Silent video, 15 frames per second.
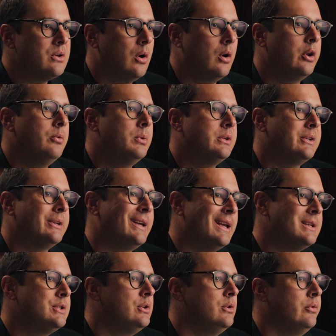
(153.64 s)
argument
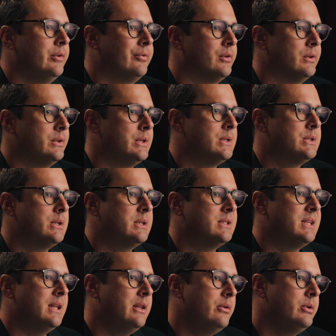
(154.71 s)
against UV filters is
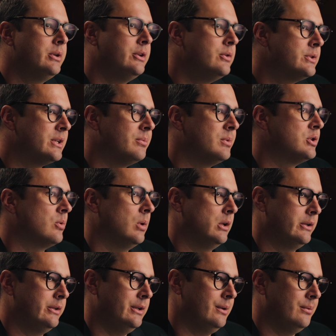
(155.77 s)
that they reduce image
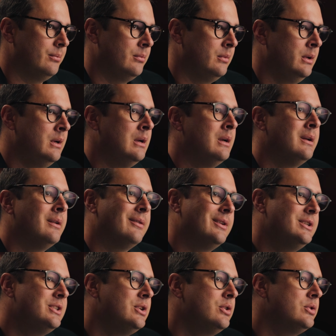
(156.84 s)
quality.
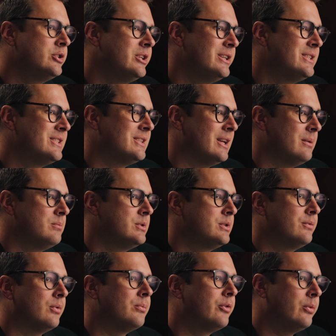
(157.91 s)
This usually stems
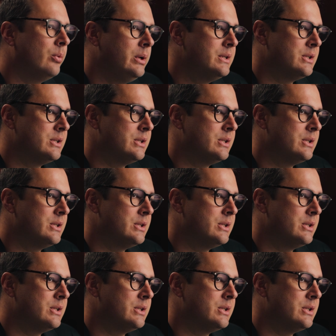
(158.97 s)
from three